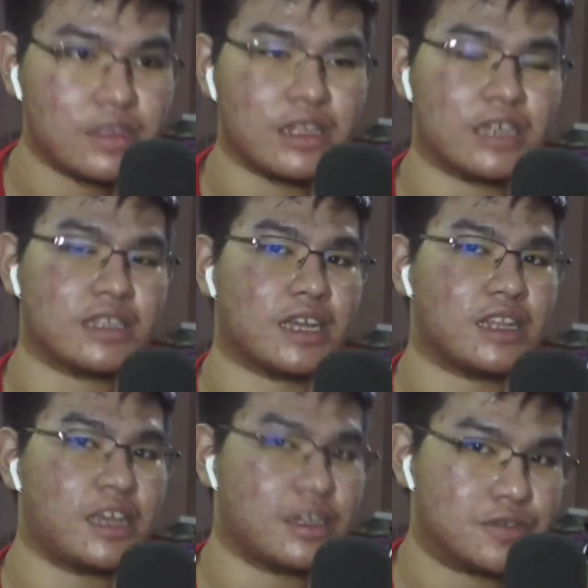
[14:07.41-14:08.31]
like that
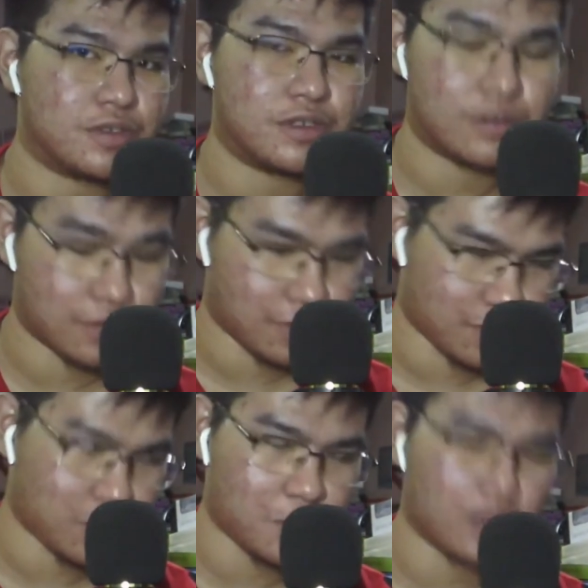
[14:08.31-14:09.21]
android or
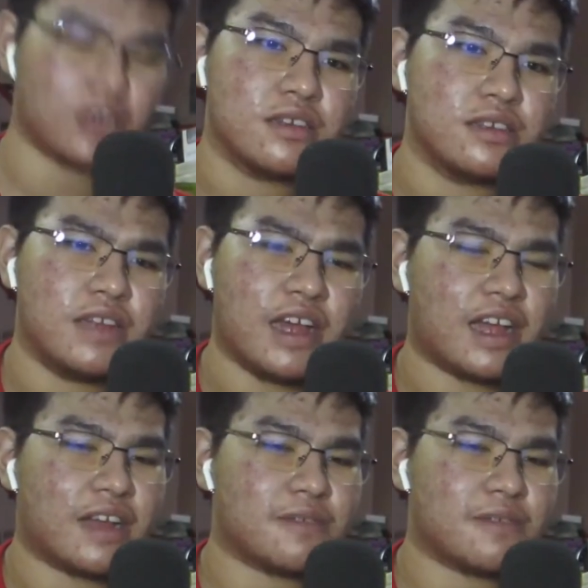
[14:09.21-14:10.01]
robot. Yeah,